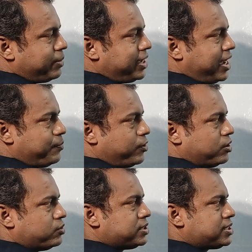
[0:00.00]
by
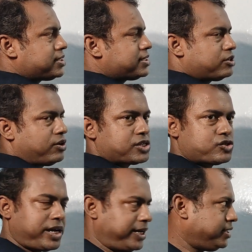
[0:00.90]
hypotenuse. This is equals
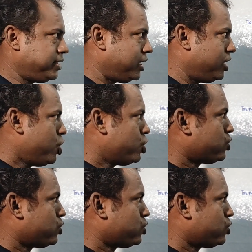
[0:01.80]
to sine theta.